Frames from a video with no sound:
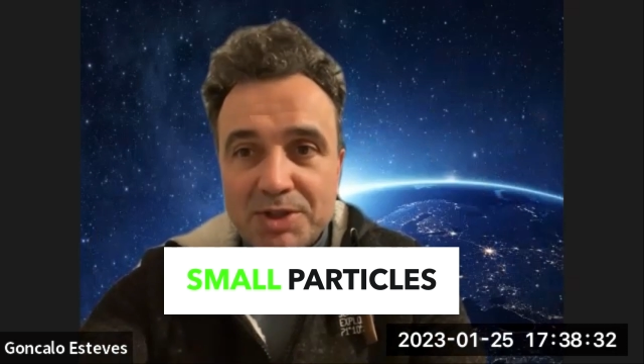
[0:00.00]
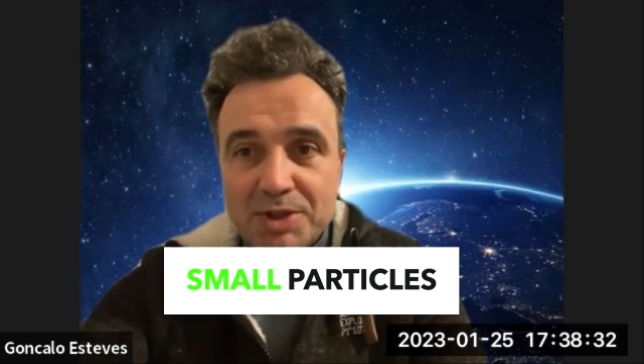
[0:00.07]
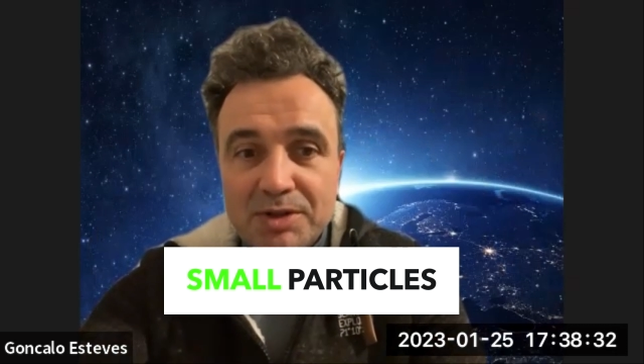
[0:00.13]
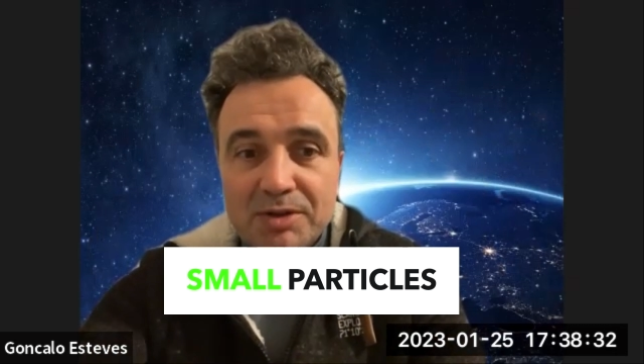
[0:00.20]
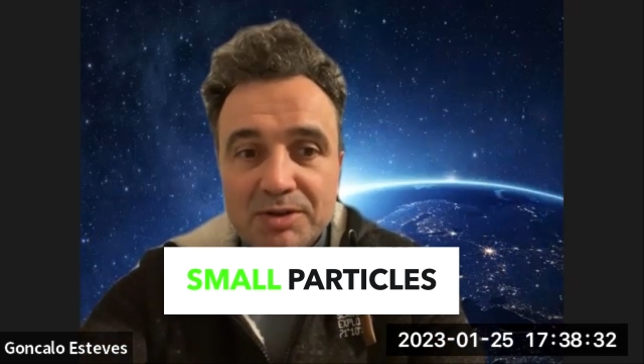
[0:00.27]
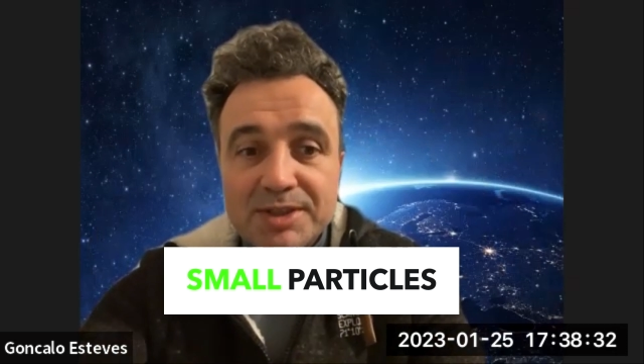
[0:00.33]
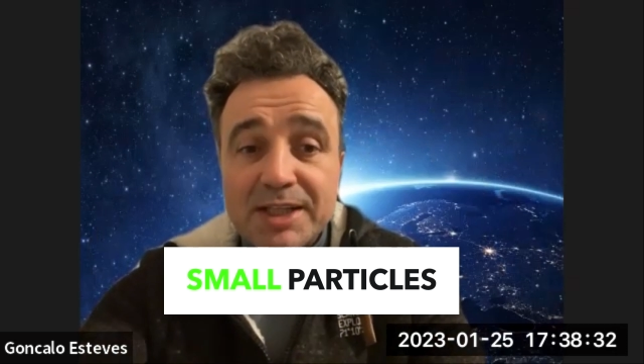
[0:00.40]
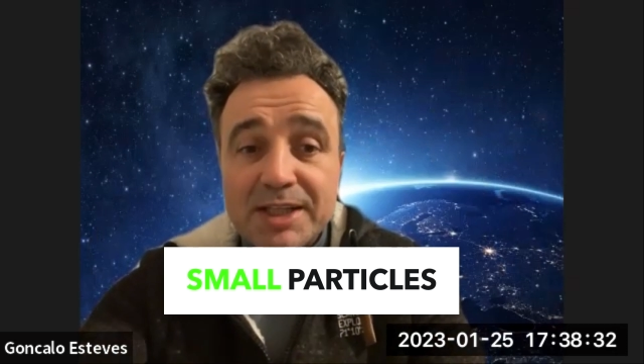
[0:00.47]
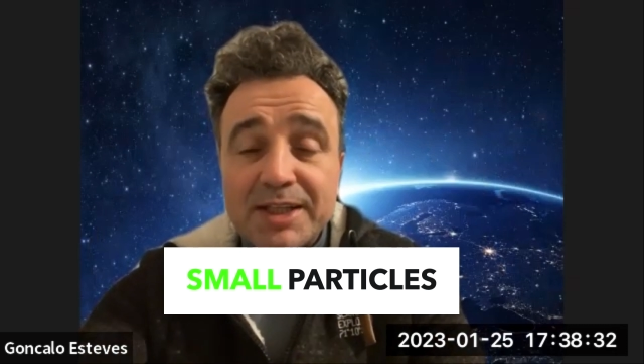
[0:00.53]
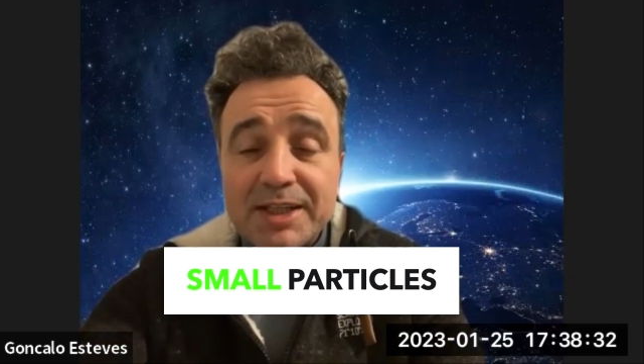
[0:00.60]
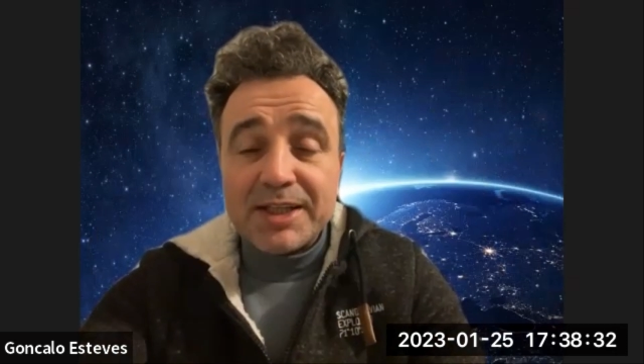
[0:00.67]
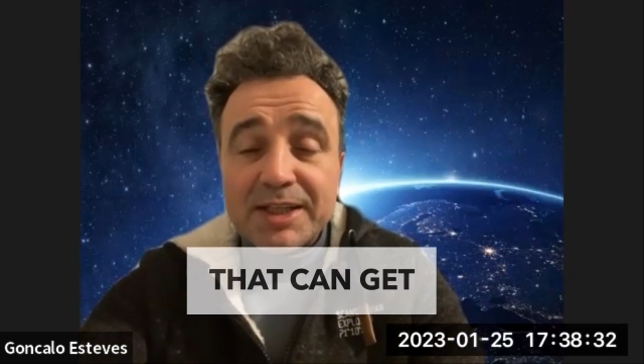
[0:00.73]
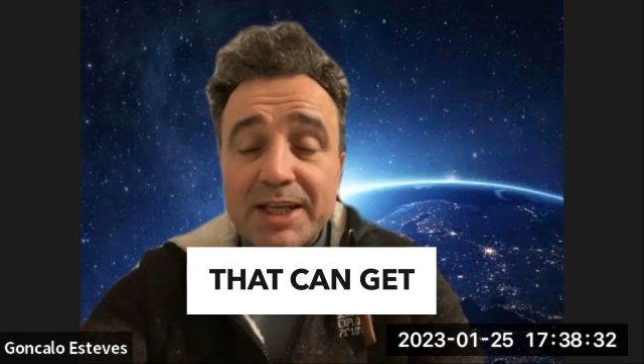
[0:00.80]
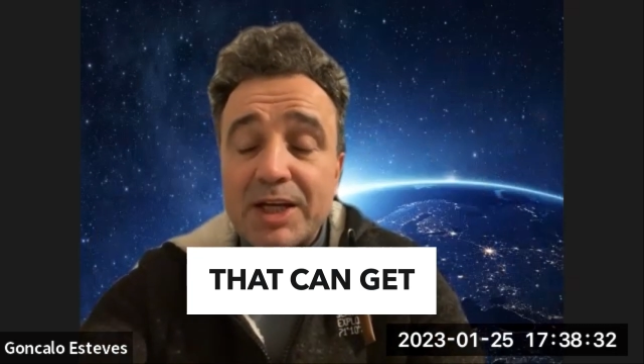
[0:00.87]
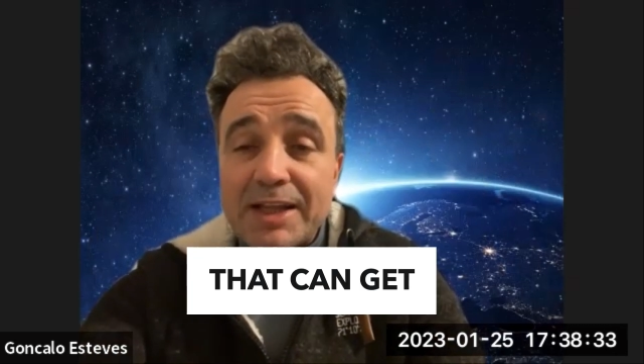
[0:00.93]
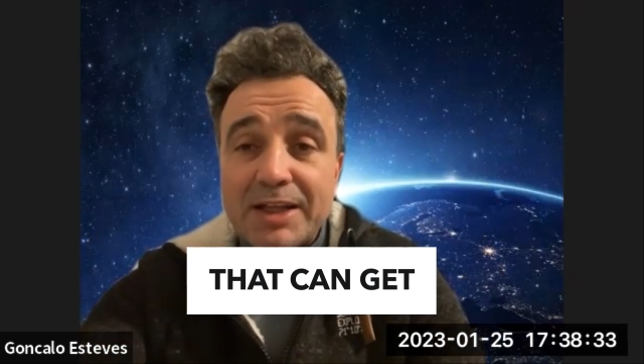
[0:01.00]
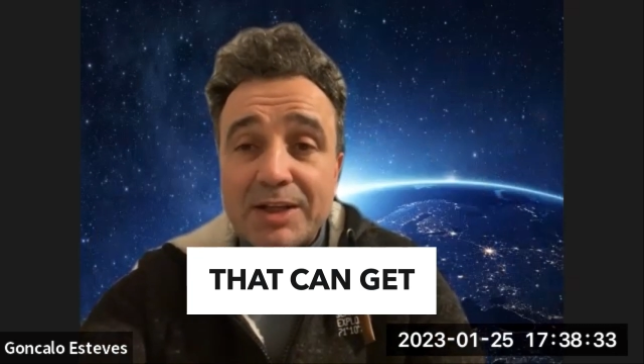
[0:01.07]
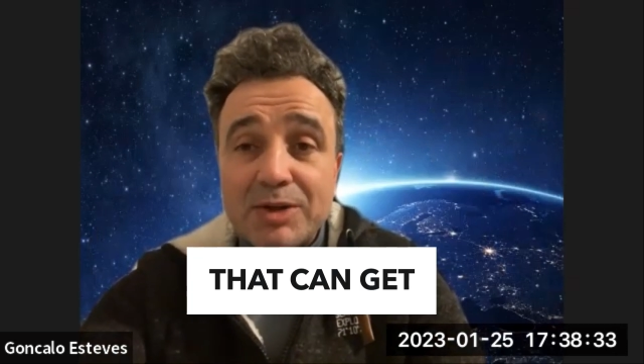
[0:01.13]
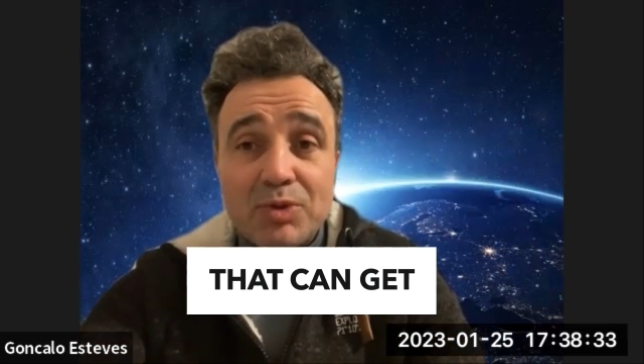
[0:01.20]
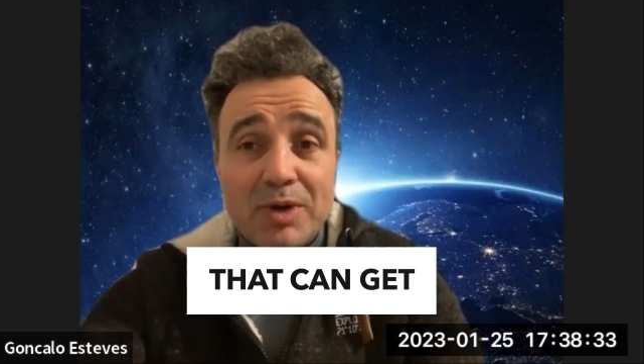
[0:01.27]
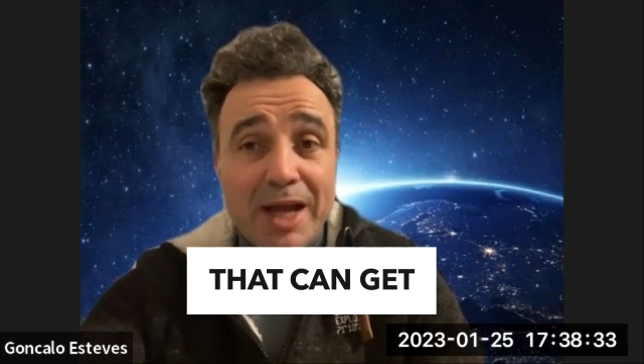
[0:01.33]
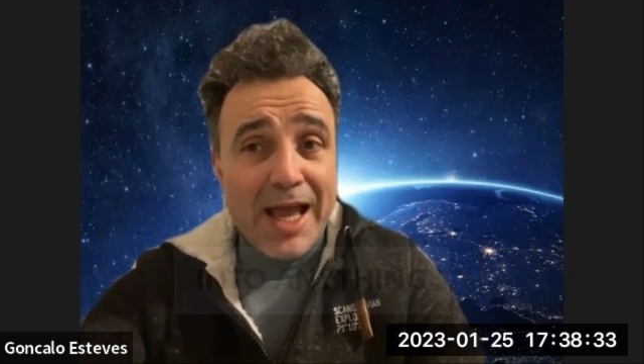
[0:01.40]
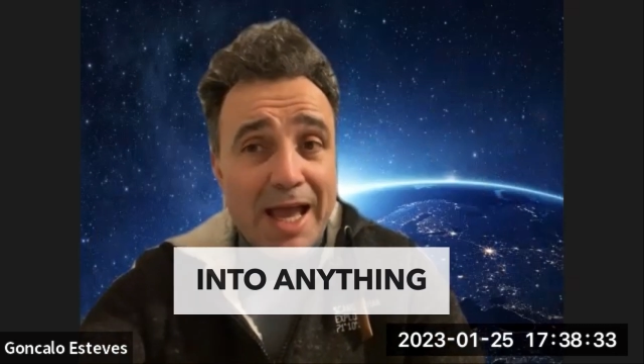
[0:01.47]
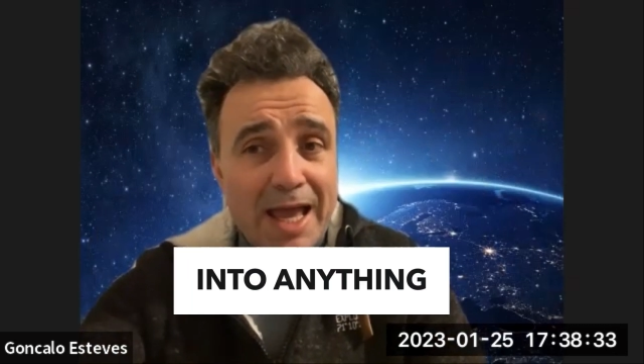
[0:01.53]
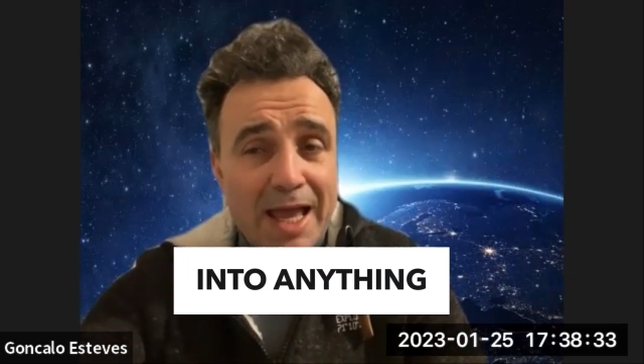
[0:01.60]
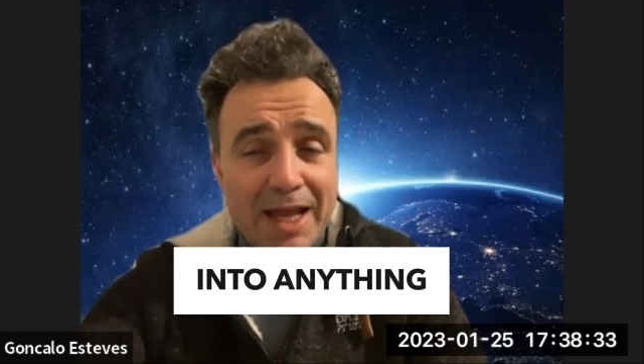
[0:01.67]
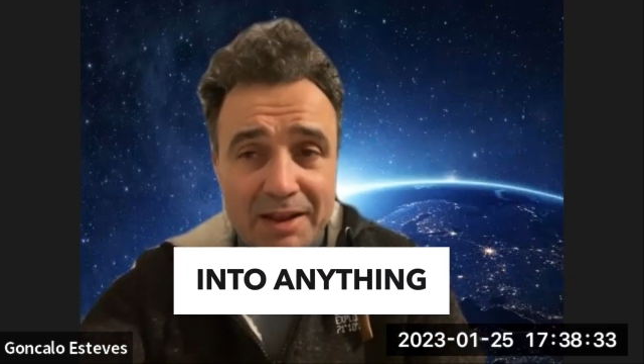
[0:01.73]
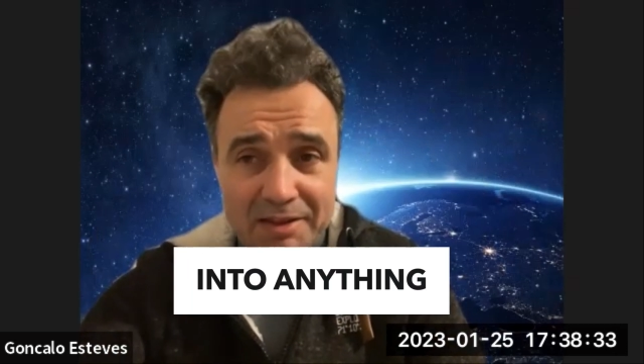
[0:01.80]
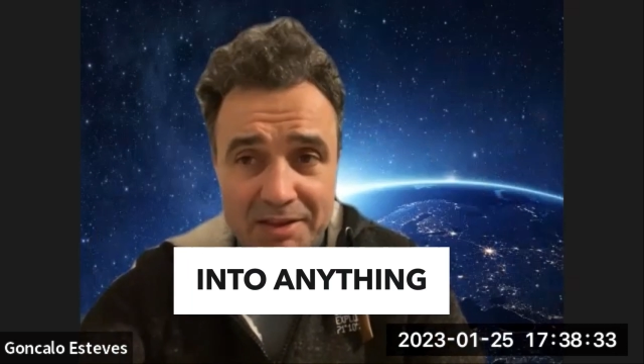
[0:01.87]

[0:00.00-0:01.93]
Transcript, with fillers: particles that can get into